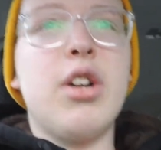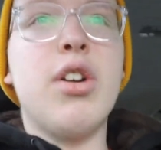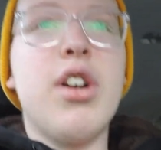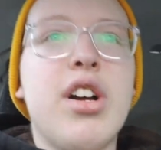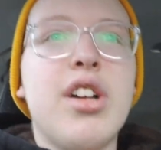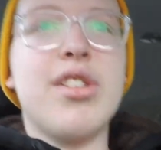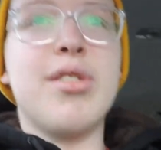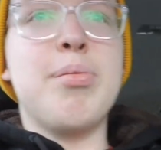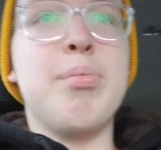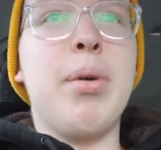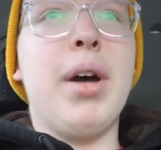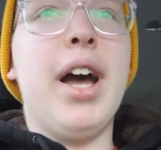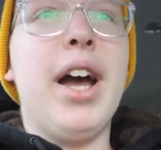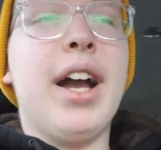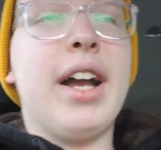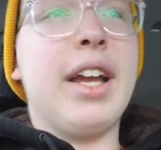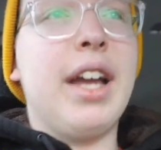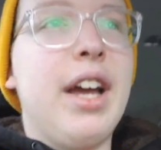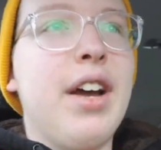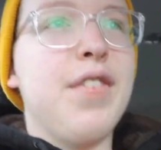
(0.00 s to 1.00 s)
you guys
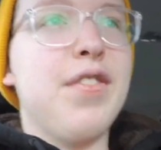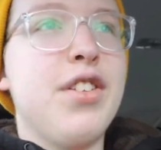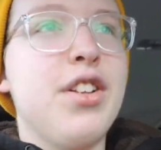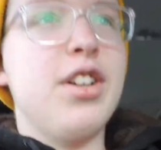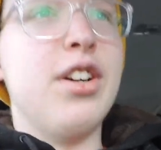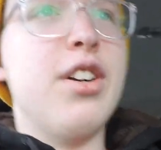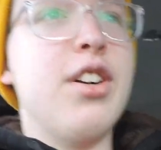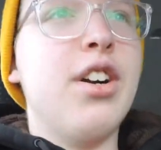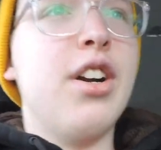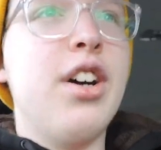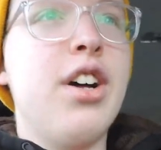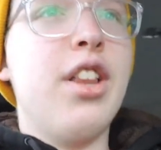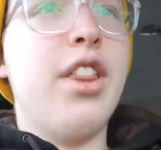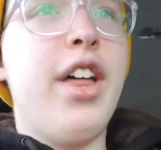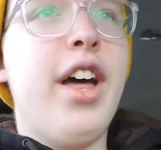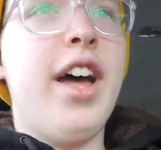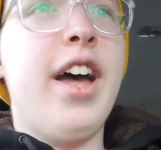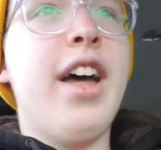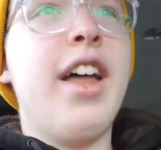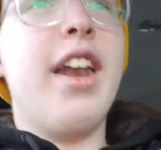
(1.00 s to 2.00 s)
back after uh,
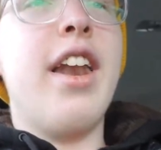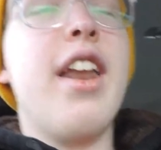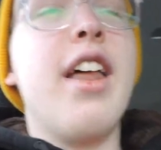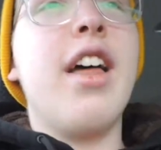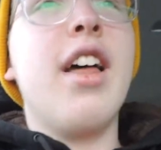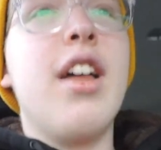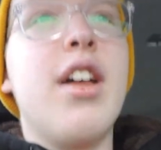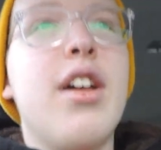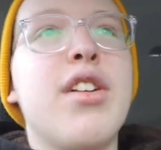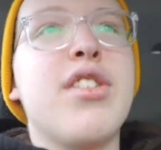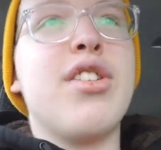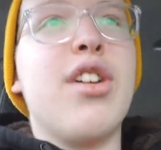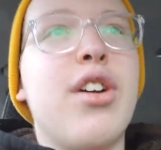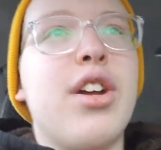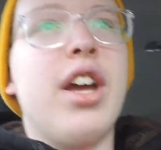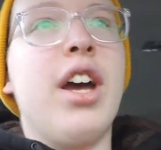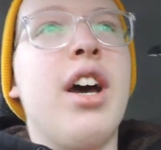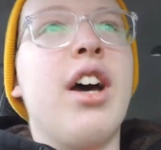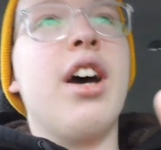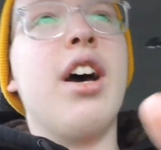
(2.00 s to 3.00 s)
that. So
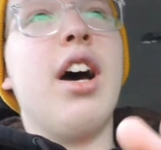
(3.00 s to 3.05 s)
yeah,